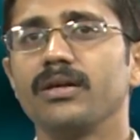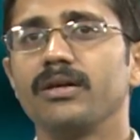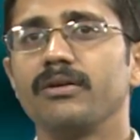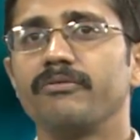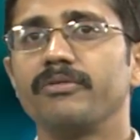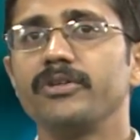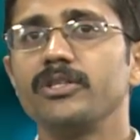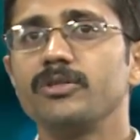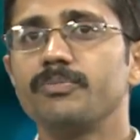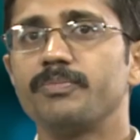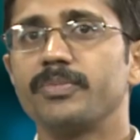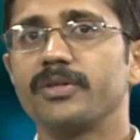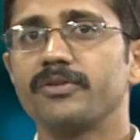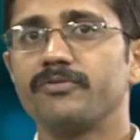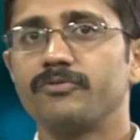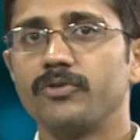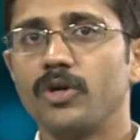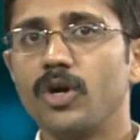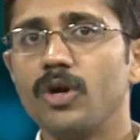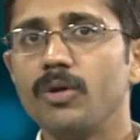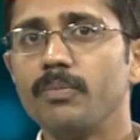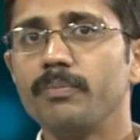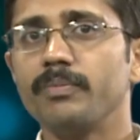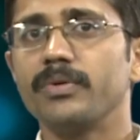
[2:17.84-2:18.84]
When you
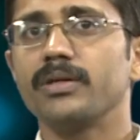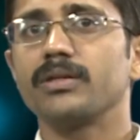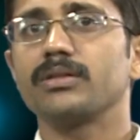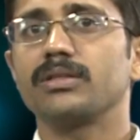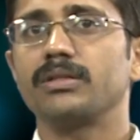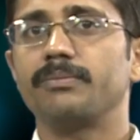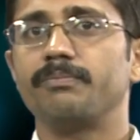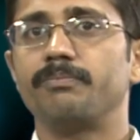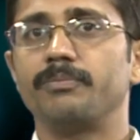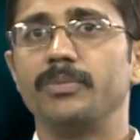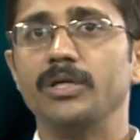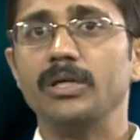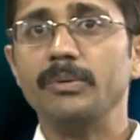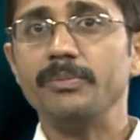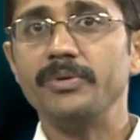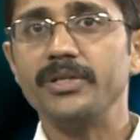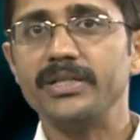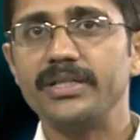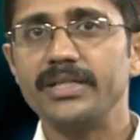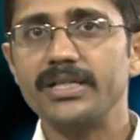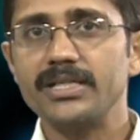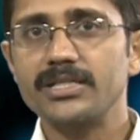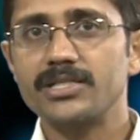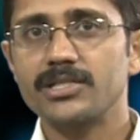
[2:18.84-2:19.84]
perform the
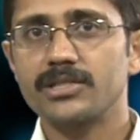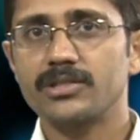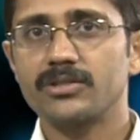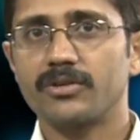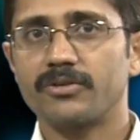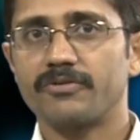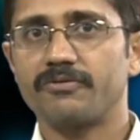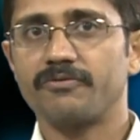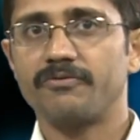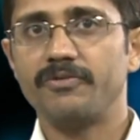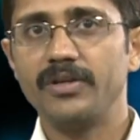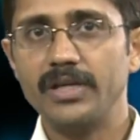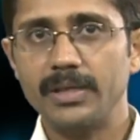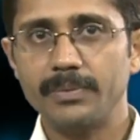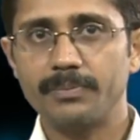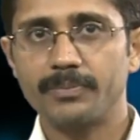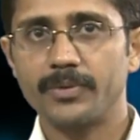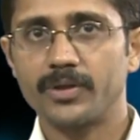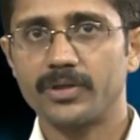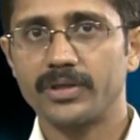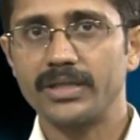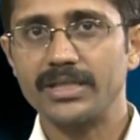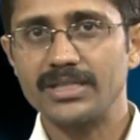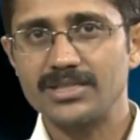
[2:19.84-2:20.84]
permutation or flip
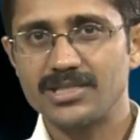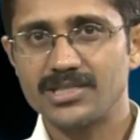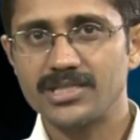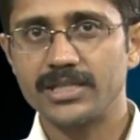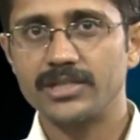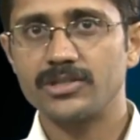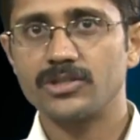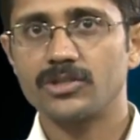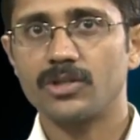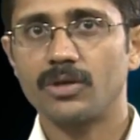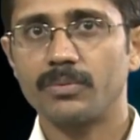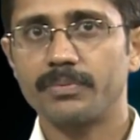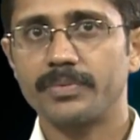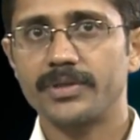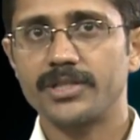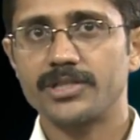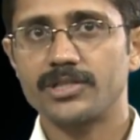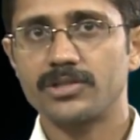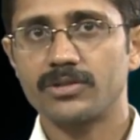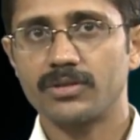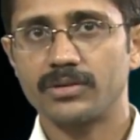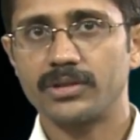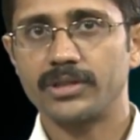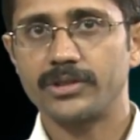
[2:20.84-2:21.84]
or exchange
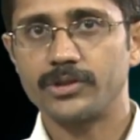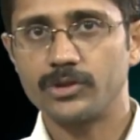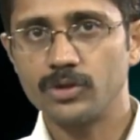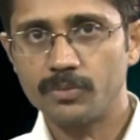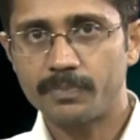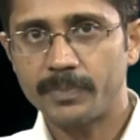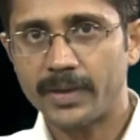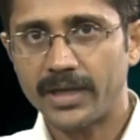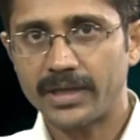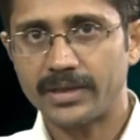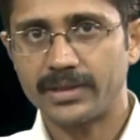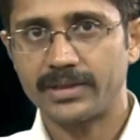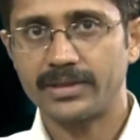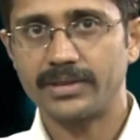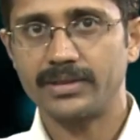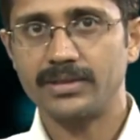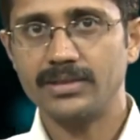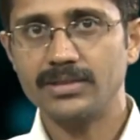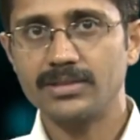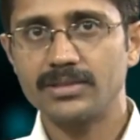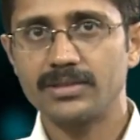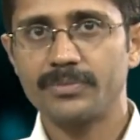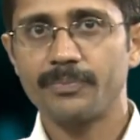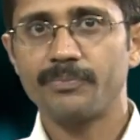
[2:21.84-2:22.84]
operation on the two
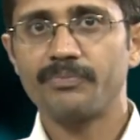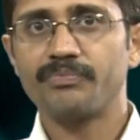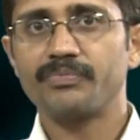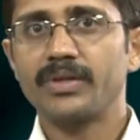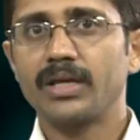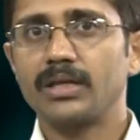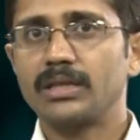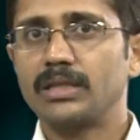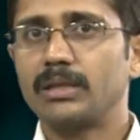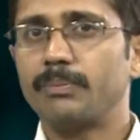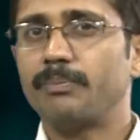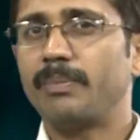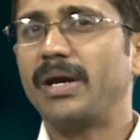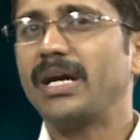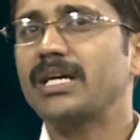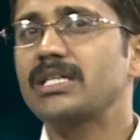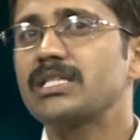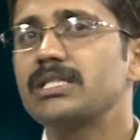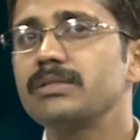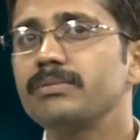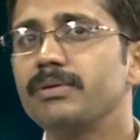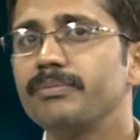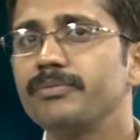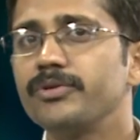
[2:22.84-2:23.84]
particles, the
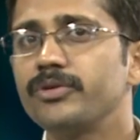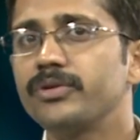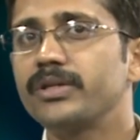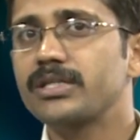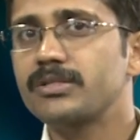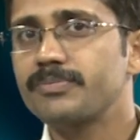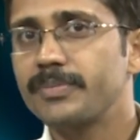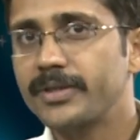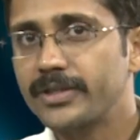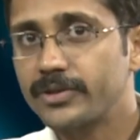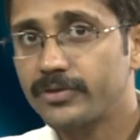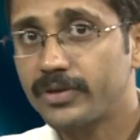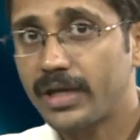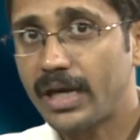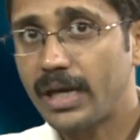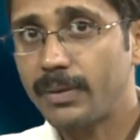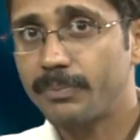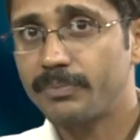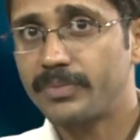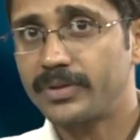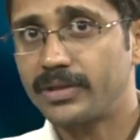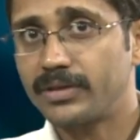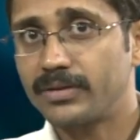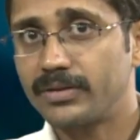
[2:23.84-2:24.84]
maximum you would expect to
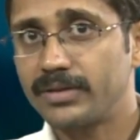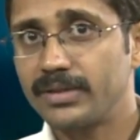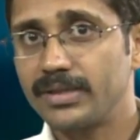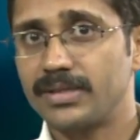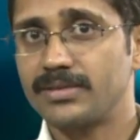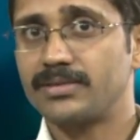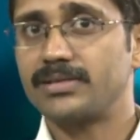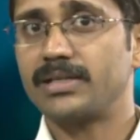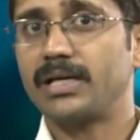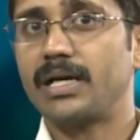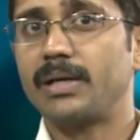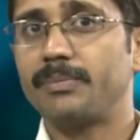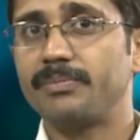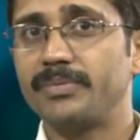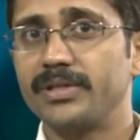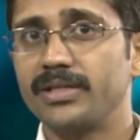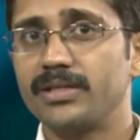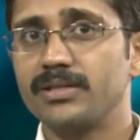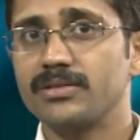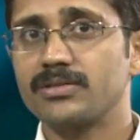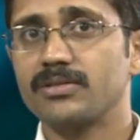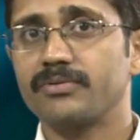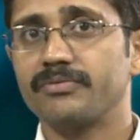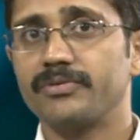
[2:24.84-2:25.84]
happen is the
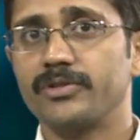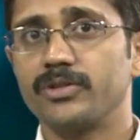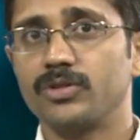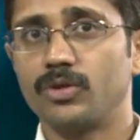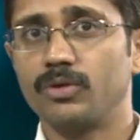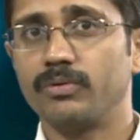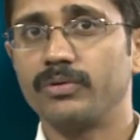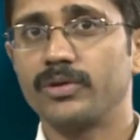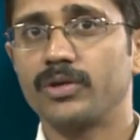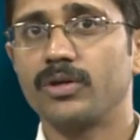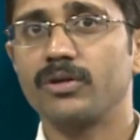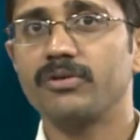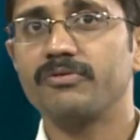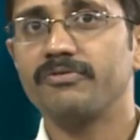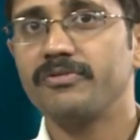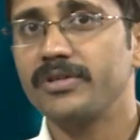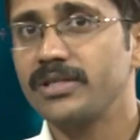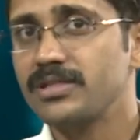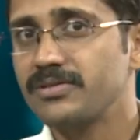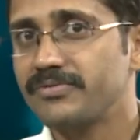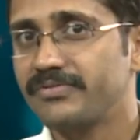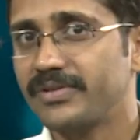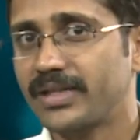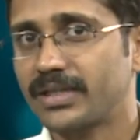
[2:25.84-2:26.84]
appearance of an overall
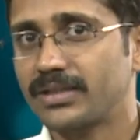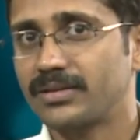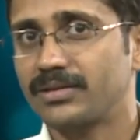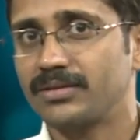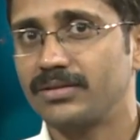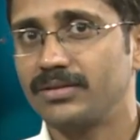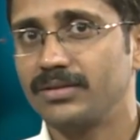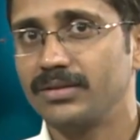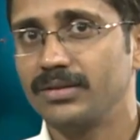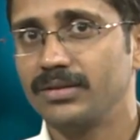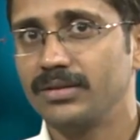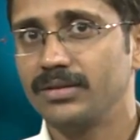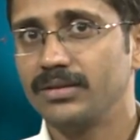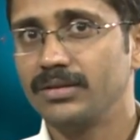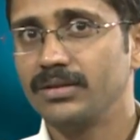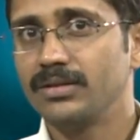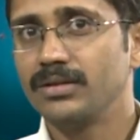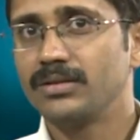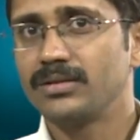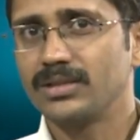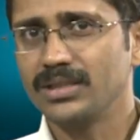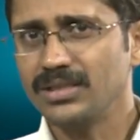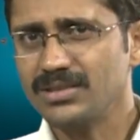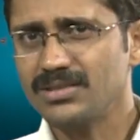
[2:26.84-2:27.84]
phase factor.
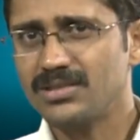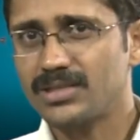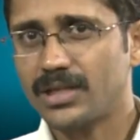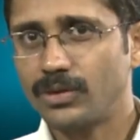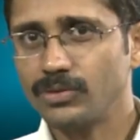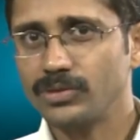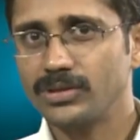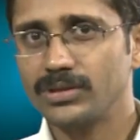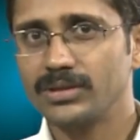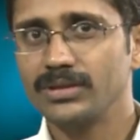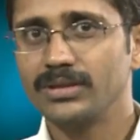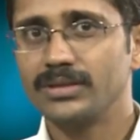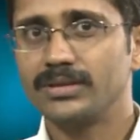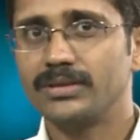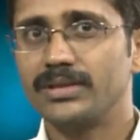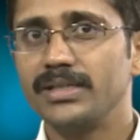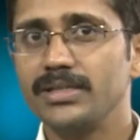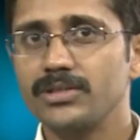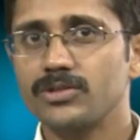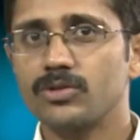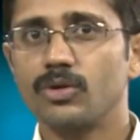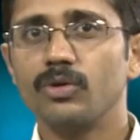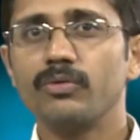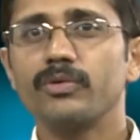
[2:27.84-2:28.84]
Turns out
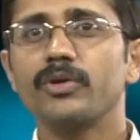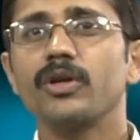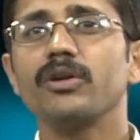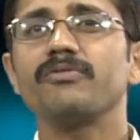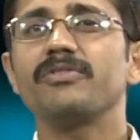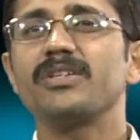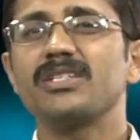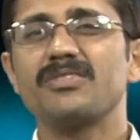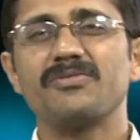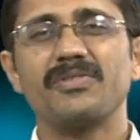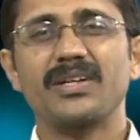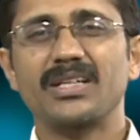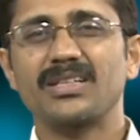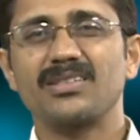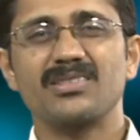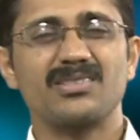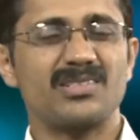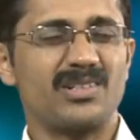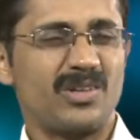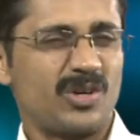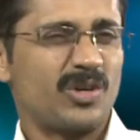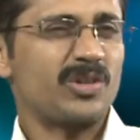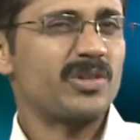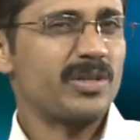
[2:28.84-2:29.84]
these overall phase factors
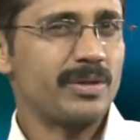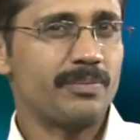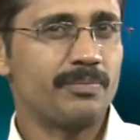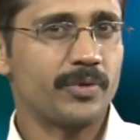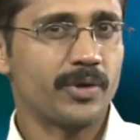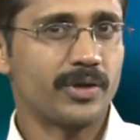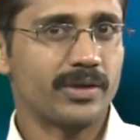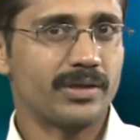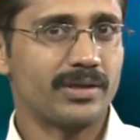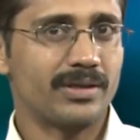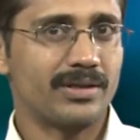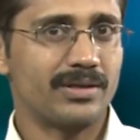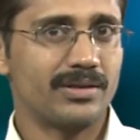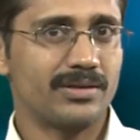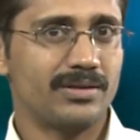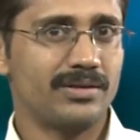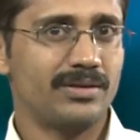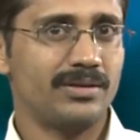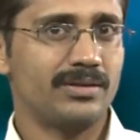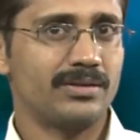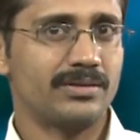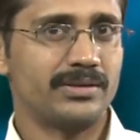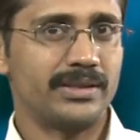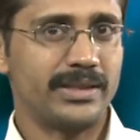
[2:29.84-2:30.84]
are not important,
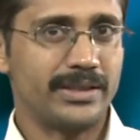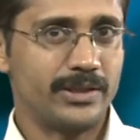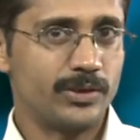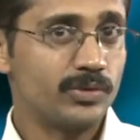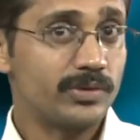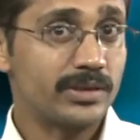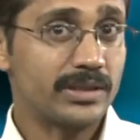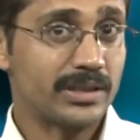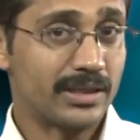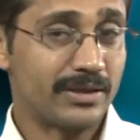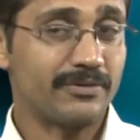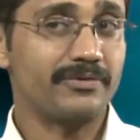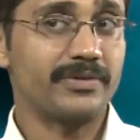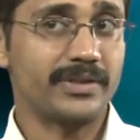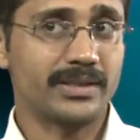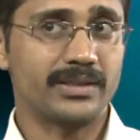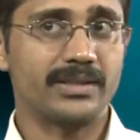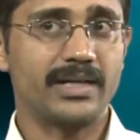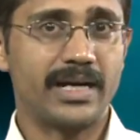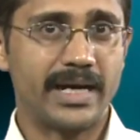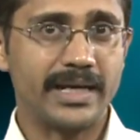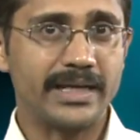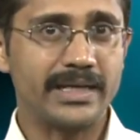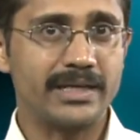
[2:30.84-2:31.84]
they do not affect the
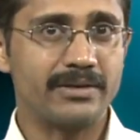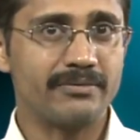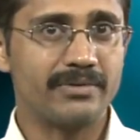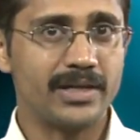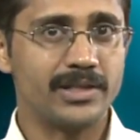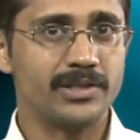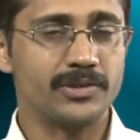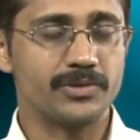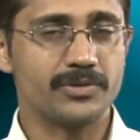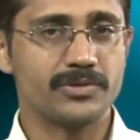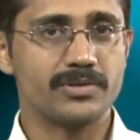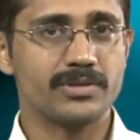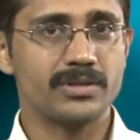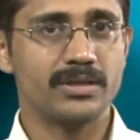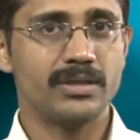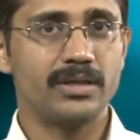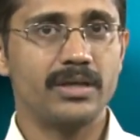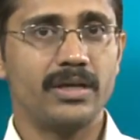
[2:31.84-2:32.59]
eigenvalues.